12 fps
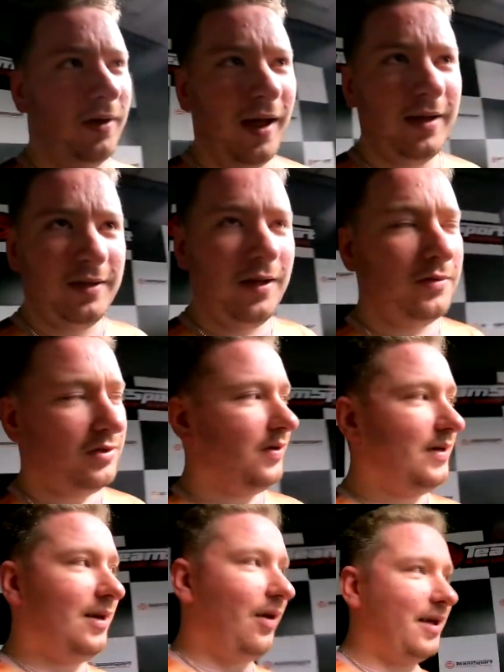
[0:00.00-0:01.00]
Like, they were
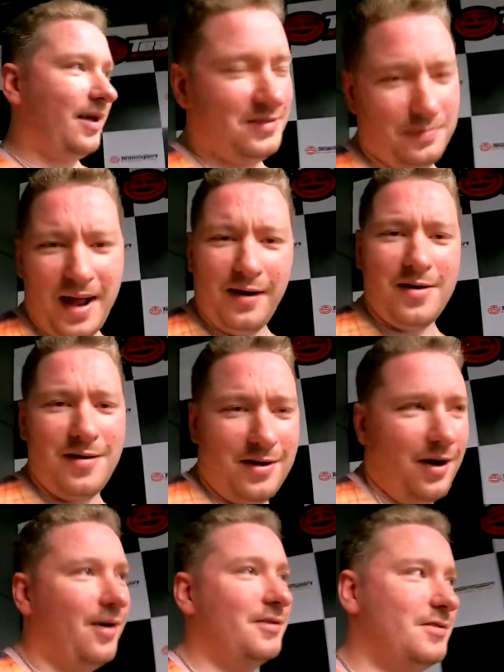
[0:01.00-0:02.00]
treating it it's Mario
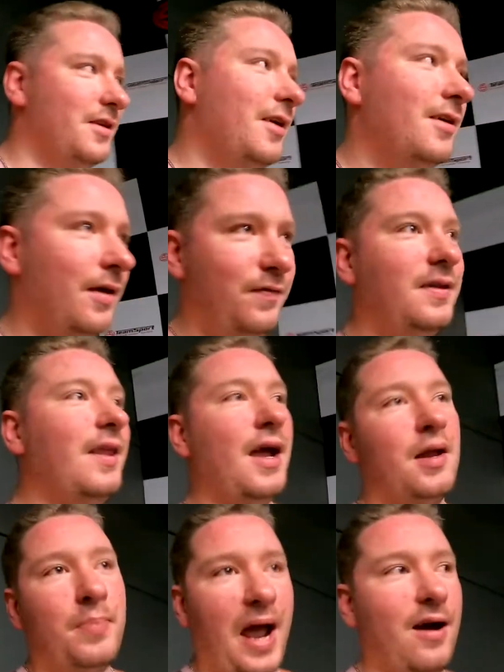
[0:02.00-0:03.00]
Kart. They think they
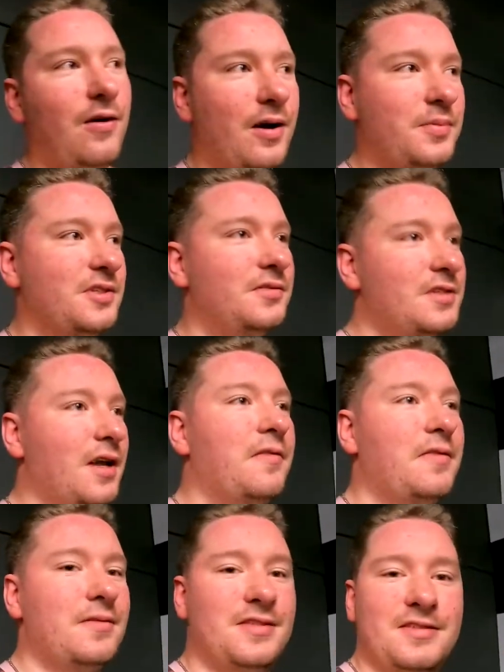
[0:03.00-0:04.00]
had power-ups and
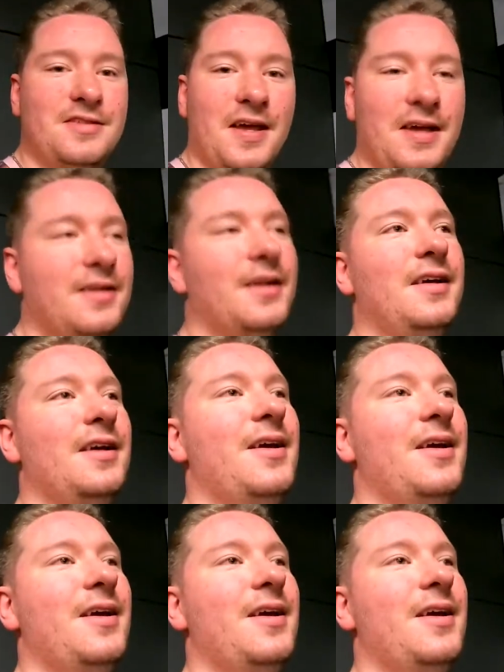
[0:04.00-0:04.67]
stuff. It was insane.